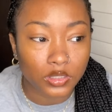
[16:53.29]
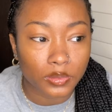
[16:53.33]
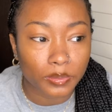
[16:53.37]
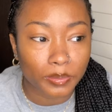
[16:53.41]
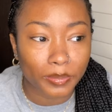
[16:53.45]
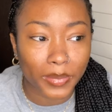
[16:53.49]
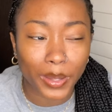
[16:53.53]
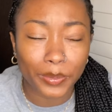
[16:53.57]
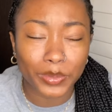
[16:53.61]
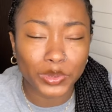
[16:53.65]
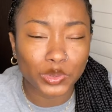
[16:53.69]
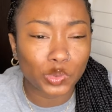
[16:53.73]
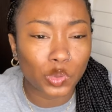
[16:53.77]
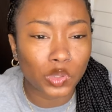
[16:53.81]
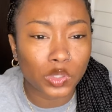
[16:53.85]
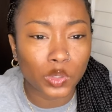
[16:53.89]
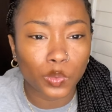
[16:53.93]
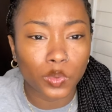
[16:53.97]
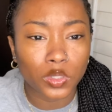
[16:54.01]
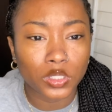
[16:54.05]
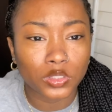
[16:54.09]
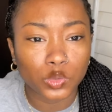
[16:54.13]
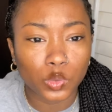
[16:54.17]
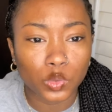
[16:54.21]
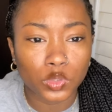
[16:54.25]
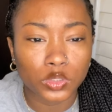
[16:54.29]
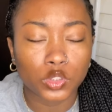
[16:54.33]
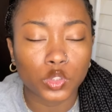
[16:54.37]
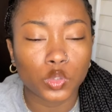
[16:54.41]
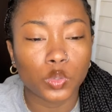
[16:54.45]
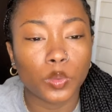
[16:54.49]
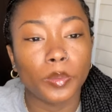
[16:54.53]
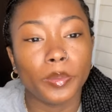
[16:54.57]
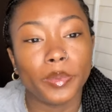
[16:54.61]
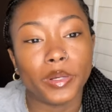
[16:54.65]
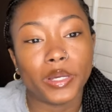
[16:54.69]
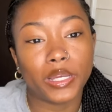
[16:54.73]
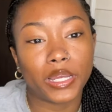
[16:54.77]
Maybe 21, 22,
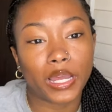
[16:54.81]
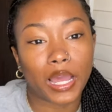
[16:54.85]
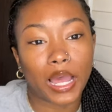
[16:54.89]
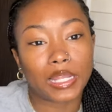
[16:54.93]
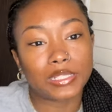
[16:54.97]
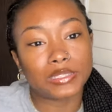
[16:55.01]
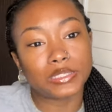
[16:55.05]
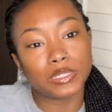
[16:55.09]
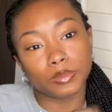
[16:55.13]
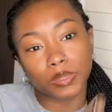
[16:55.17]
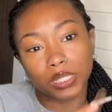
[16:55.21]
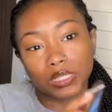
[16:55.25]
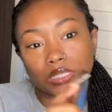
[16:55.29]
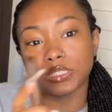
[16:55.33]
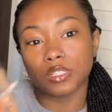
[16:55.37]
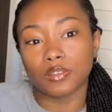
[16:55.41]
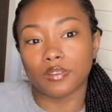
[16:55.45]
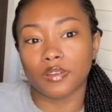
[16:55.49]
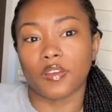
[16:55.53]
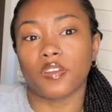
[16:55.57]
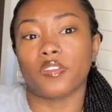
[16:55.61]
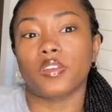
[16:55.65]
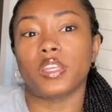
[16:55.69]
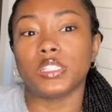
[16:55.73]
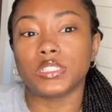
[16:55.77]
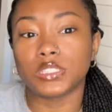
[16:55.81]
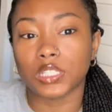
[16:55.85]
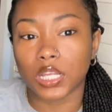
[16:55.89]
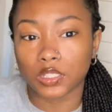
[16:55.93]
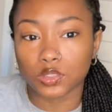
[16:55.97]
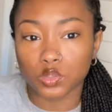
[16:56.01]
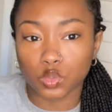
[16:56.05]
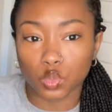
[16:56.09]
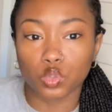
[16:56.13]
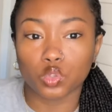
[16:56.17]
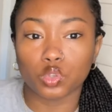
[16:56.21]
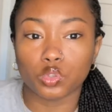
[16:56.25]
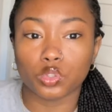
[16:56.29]
but I see myself having kids like
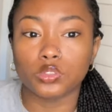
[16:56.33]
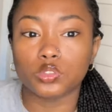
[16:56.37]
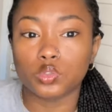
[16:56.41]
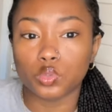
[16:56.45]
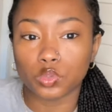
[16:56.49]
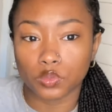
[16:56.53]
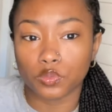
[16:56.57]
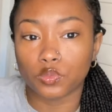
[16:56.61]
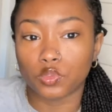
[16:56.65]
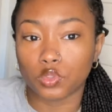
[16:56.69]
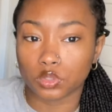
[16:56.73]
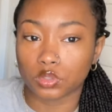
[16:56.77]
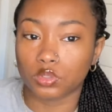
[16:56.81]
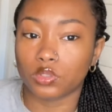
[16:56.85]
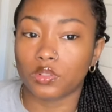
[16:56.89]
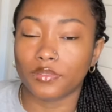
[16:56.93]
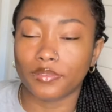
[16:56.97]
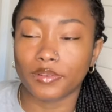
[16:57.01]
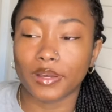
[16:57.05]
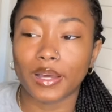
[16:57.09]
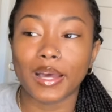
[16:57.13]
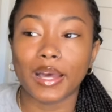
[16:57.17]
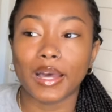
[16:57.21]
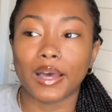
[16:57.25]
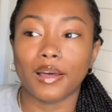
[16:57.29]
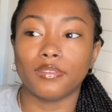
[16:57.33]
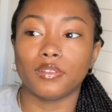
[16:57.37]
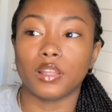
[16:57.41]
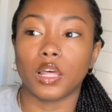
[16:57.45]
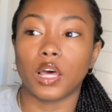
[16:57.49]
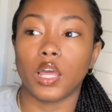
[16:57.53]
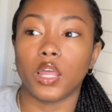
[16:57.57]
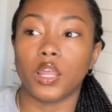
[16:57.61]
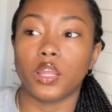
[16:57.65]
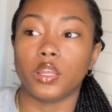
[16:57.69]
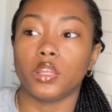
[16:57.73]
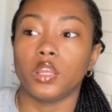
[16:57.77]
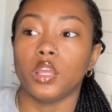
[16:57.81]
23, 24, 25.
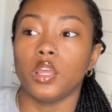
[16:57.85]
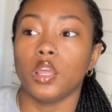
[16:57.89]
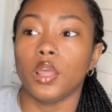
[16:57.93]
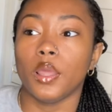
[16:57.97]
Like,